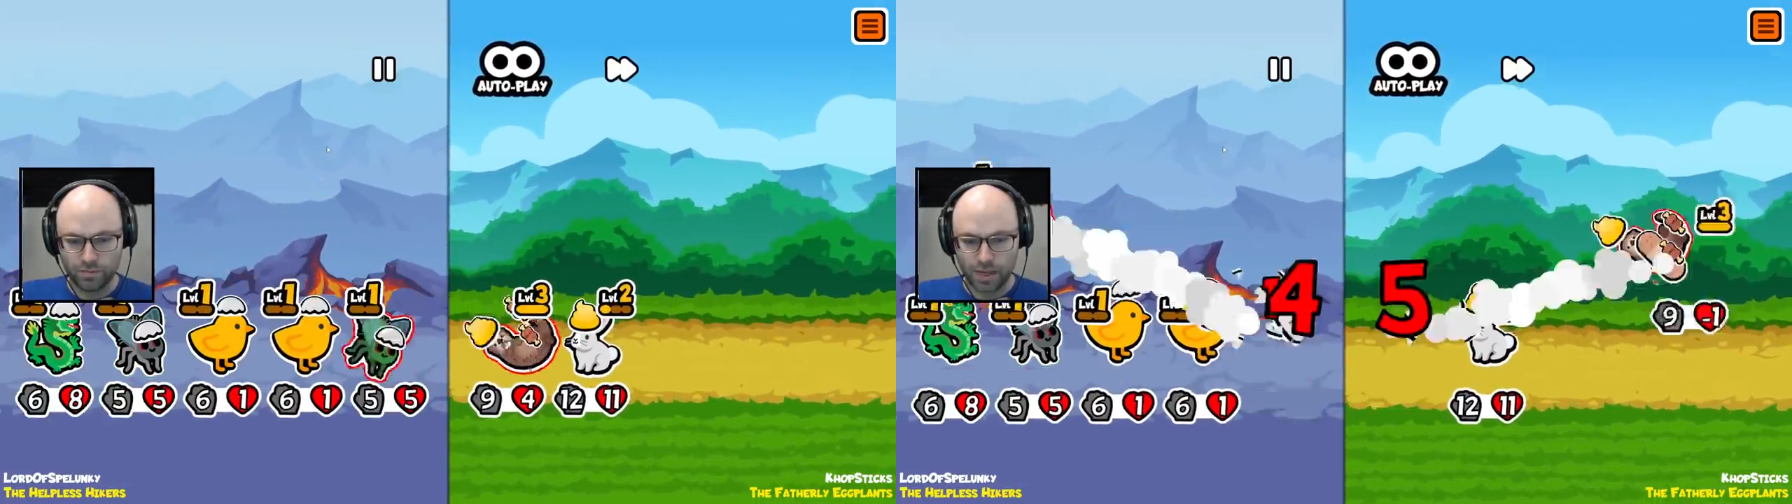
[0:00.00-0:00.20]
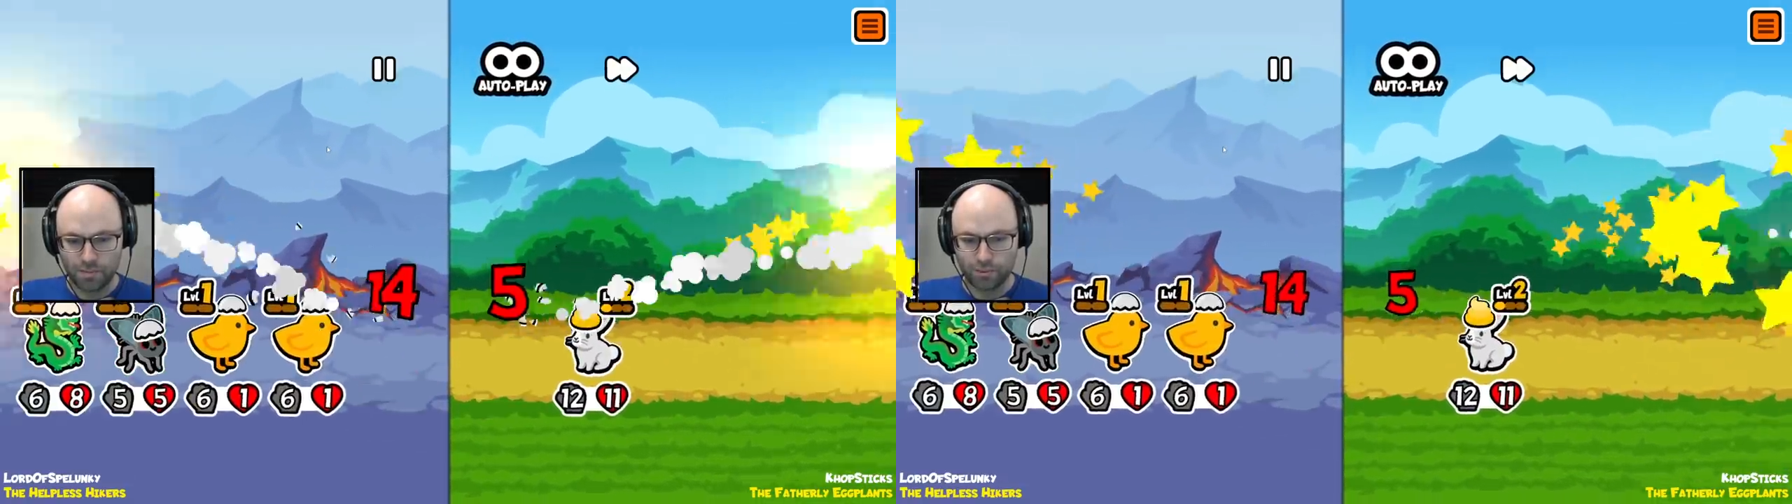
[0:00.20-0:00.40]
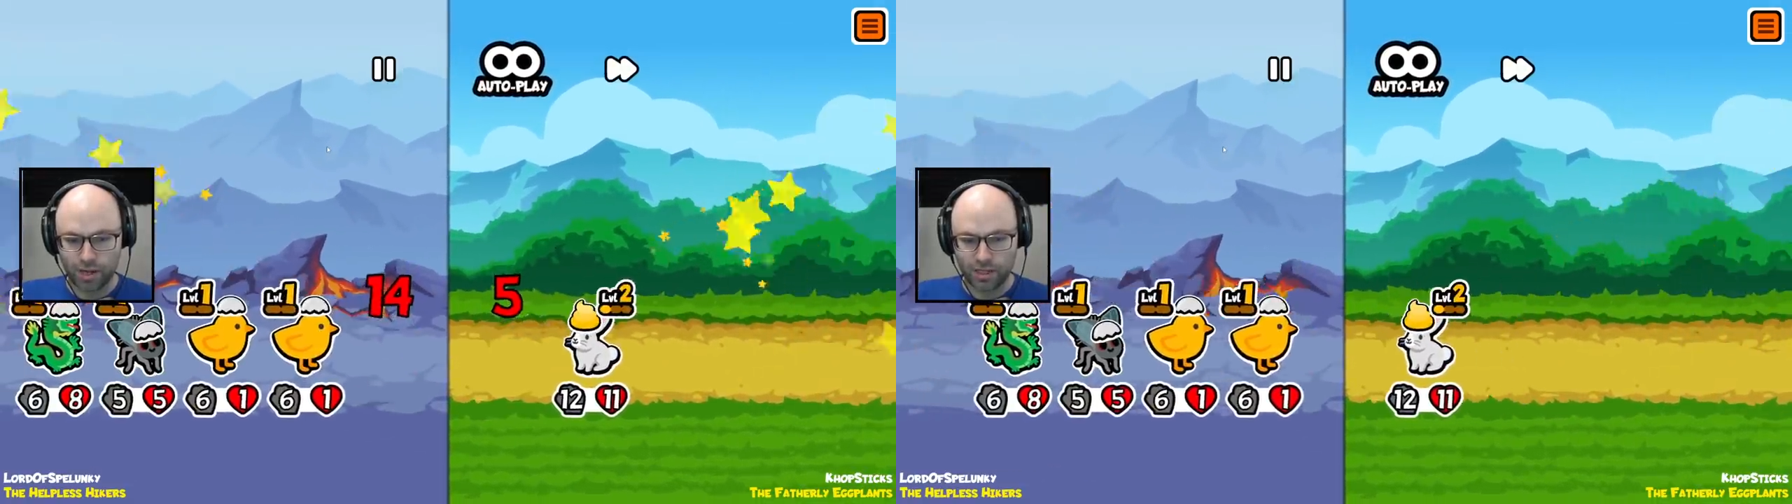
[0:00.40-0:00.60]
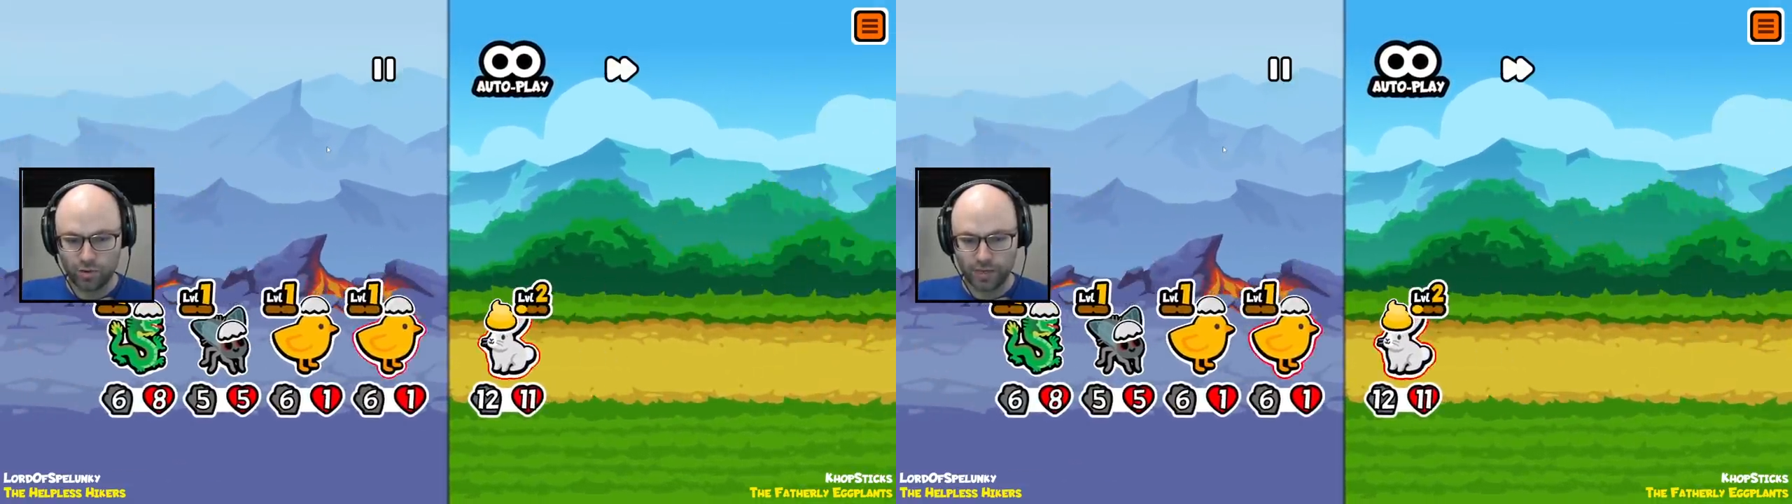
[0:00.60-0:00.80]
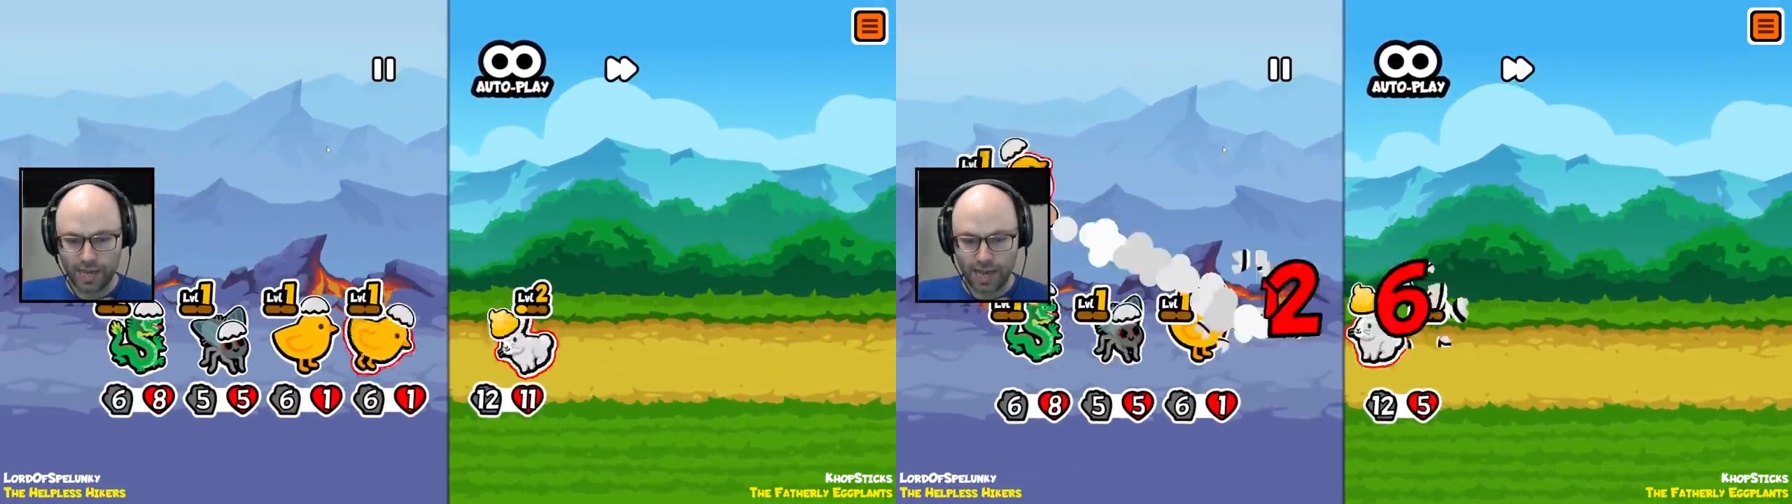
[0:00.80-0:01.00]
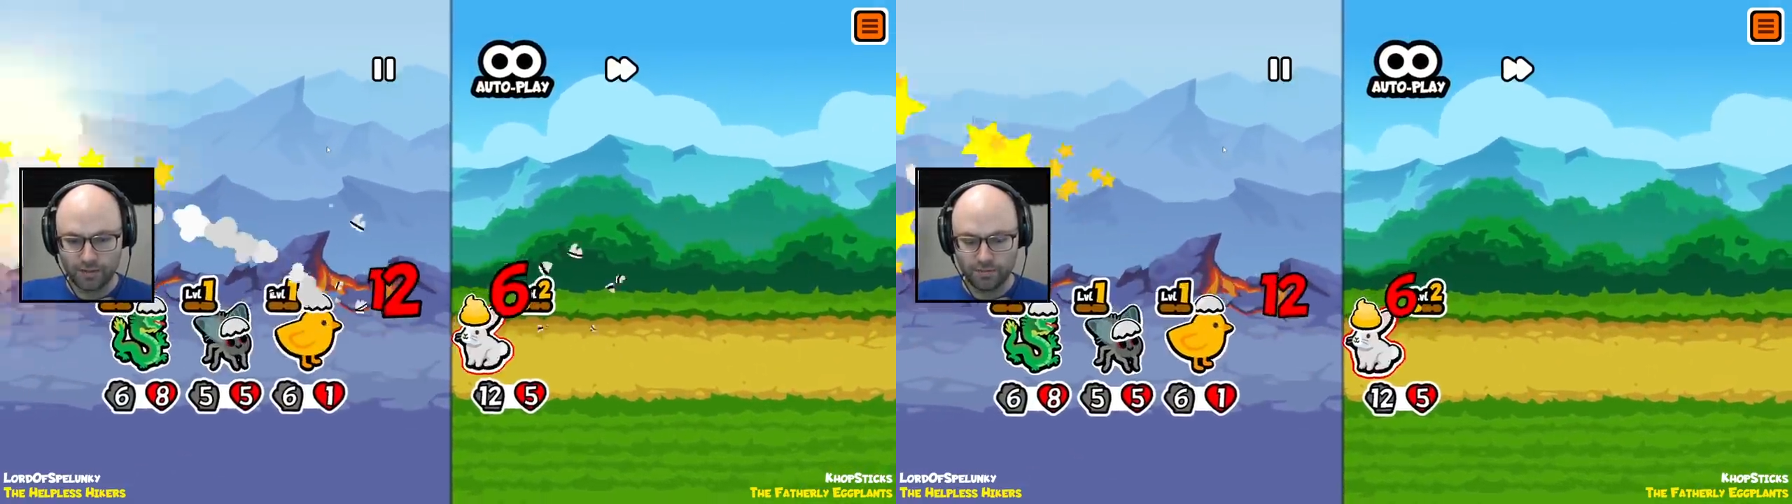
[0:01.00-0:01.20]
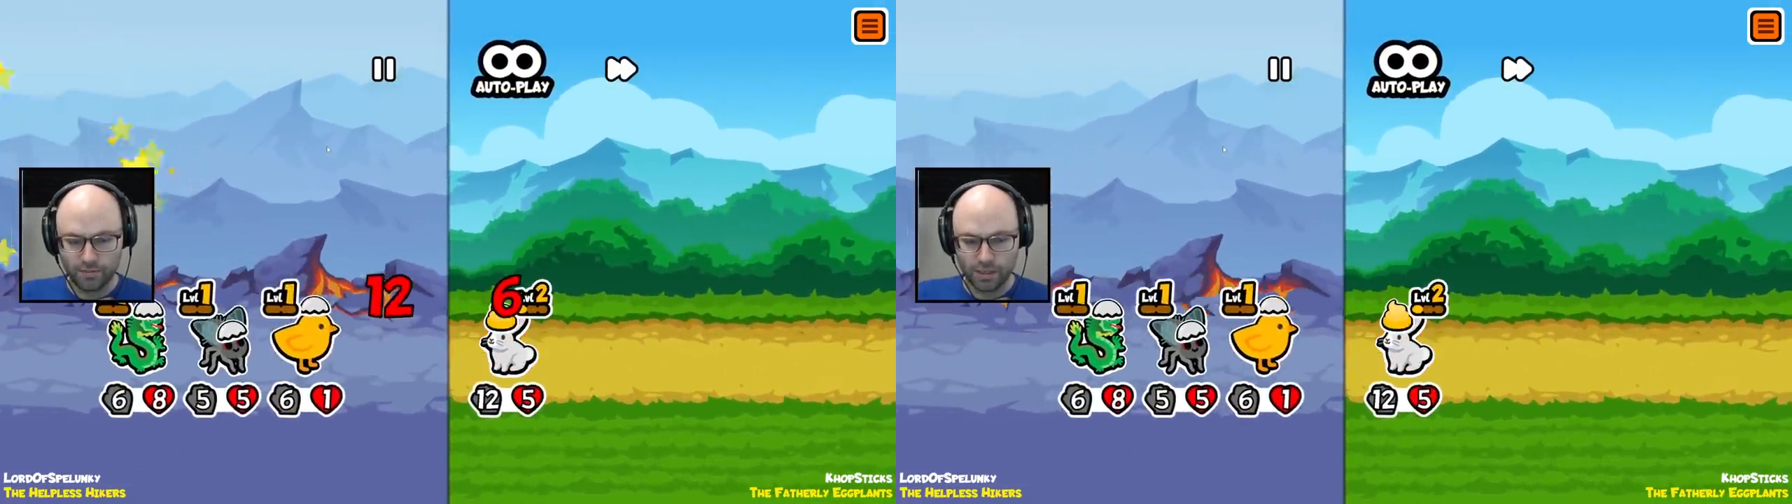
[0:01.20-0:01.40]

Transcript: I break you again.